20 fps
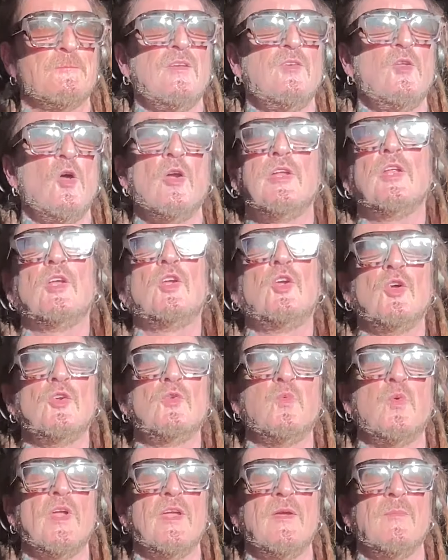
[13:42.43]
not in a
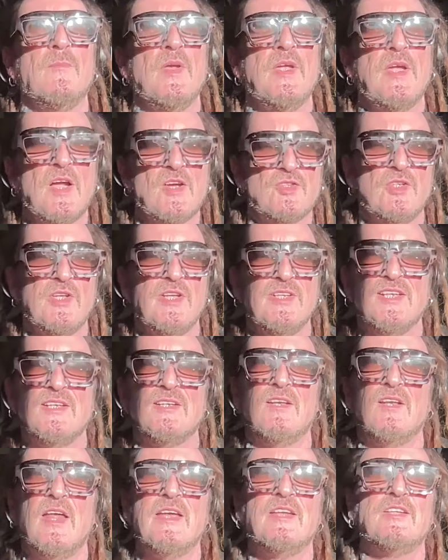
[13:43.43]
good way. He actually
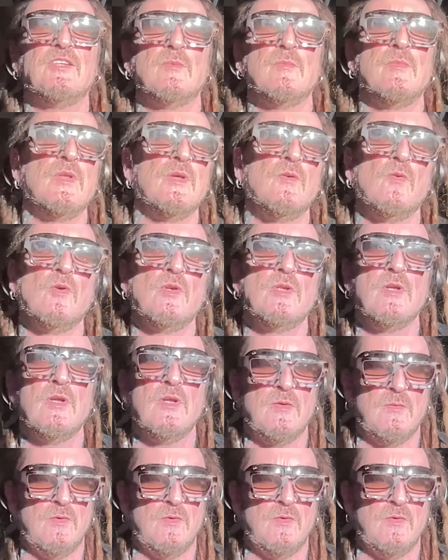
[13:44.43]
didn't like them. They were,